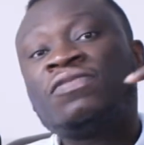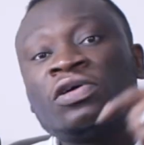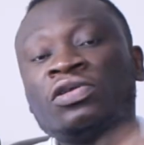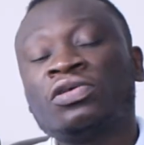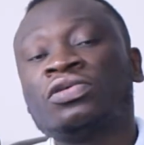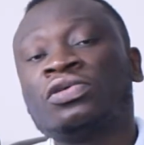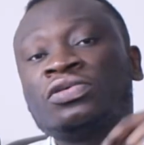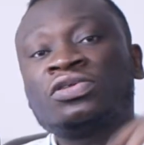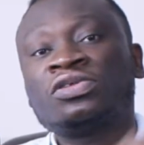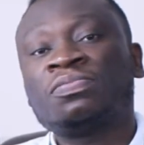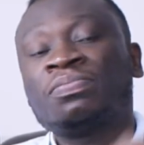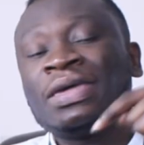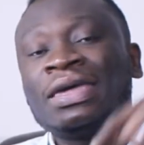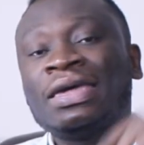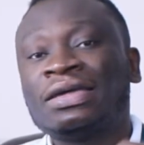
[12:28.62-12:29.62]
follow those
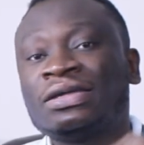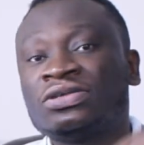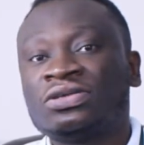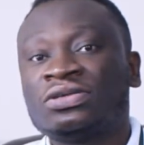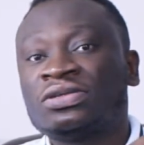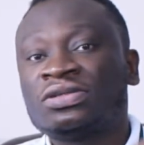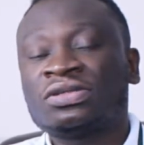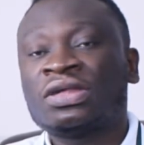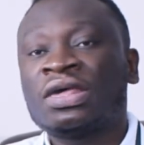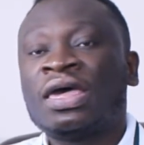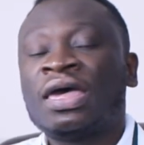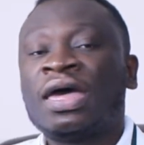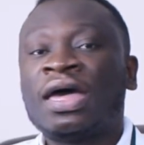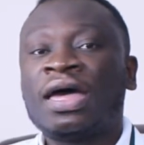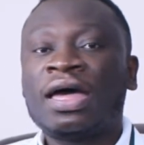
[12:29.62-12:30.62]
pages
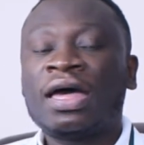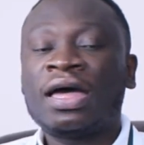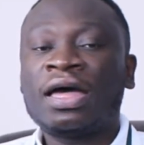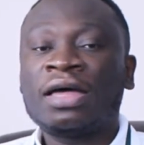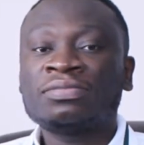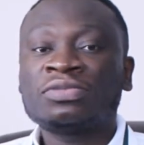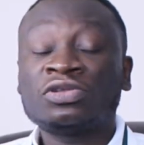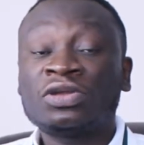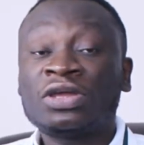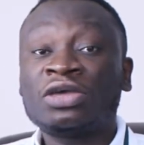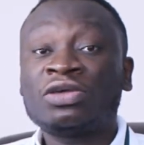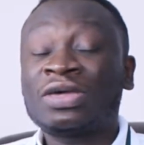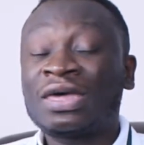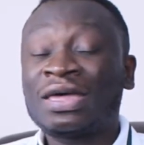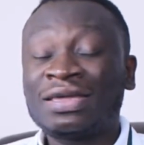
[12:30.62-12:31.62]
so that
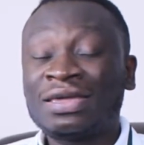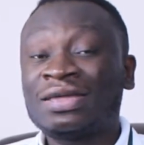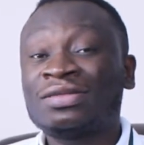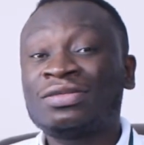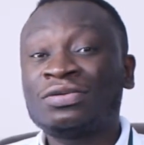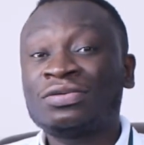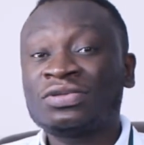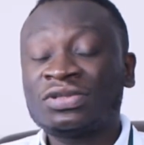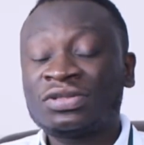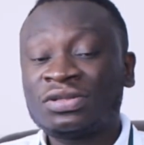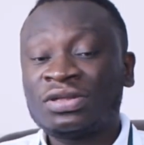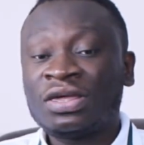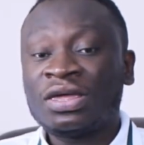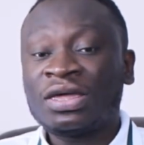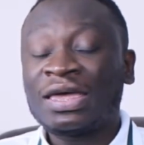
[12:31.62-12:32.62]
you can get
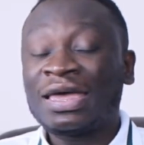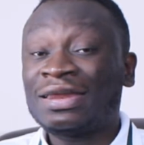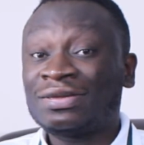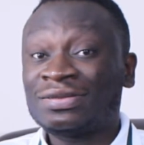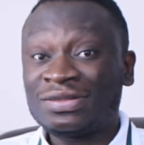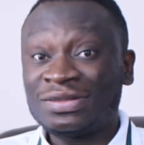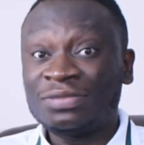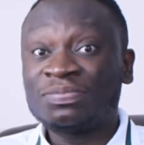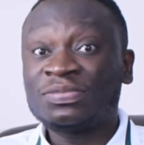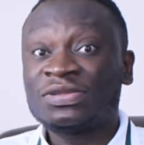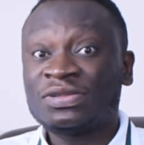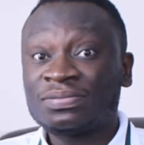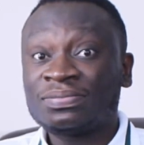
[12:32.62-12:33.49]
those kind of tips.